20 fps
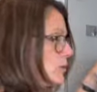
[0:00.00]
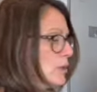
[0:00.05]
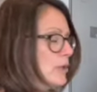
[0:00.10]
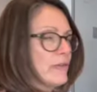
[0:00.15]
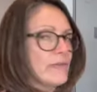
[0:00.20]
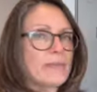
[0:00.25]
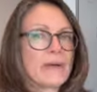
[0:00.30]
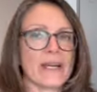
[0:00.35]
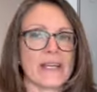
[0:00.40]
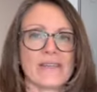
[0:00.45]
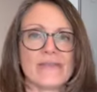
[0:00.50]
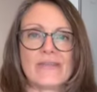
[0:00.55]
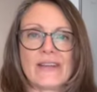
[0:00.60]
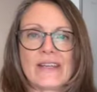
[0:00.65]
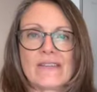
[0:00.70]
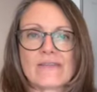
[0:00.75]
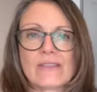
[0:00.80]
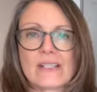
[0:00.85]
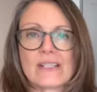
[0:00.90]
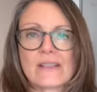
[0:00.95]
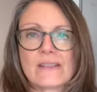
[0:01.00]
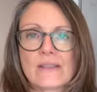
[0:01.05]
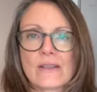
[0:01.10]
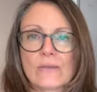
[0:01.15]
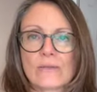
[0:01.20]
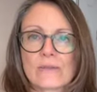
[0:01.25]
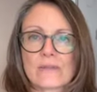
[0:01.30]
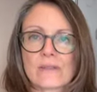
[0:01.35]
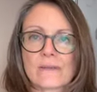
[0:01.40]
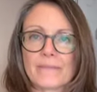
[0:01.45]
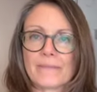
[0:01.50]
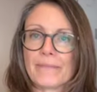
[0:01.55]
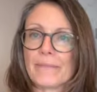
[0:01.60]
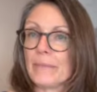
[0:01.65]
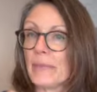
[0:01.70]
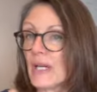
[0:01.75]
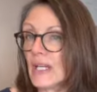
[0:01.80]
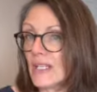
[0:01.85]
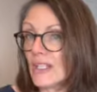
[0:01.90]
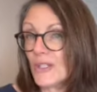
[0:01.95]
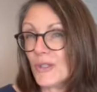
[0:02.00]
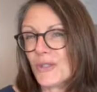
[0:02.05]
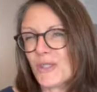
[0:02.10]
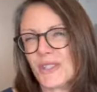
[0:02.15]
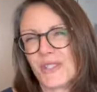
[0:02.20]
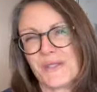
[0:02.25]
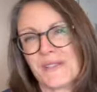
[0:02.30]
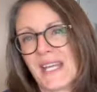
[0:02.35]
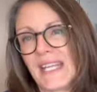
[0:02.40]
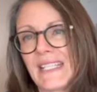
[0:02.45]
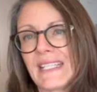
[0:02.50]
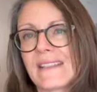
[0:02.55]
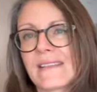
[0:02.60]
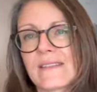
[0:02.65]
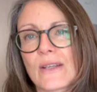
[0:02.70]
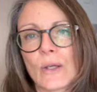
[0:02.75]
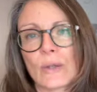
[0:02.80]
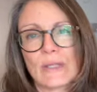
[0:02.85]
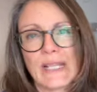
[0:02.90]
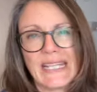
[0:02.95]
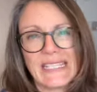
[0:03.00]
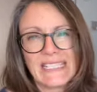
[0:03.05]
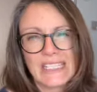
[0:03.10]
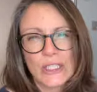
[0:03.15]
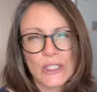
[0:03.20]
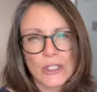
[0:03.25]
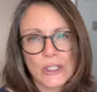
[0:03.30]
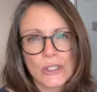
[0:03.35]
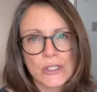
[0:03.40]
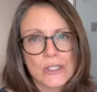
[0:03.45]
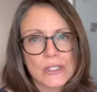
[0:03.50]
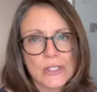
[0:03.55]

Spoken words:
of my favourite salt, but you could use any salt, any good